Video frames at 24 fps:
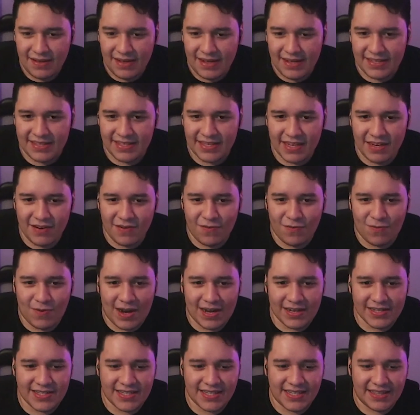instead of
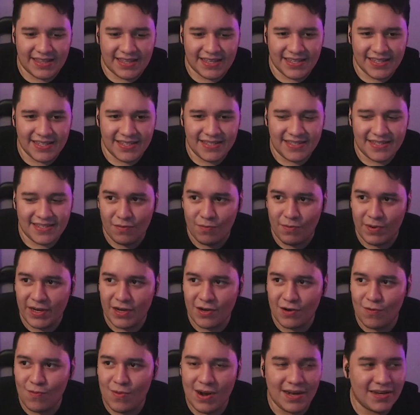watching this, we
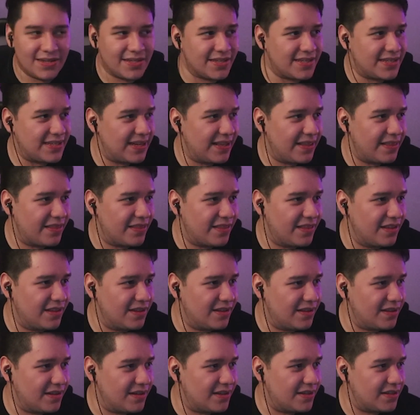could watch
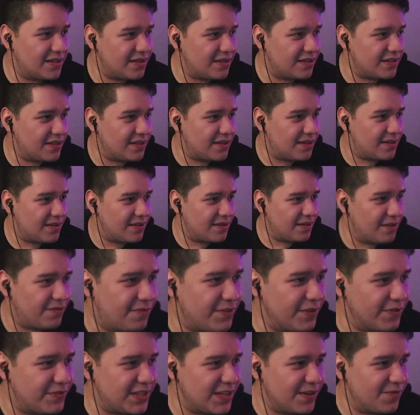the
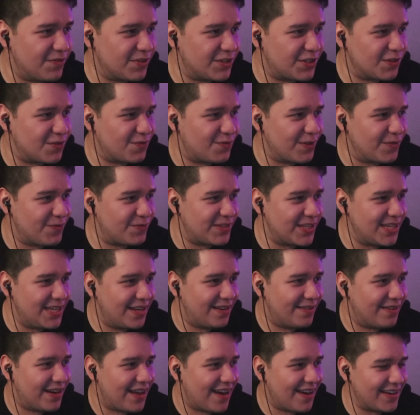15 versus
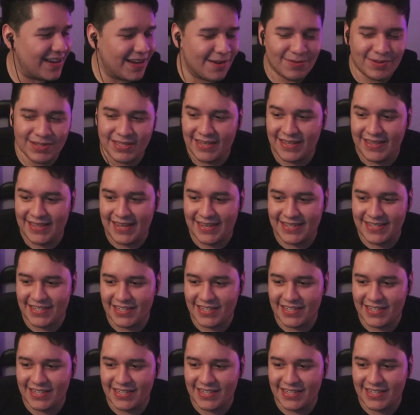15. Nage was in that shit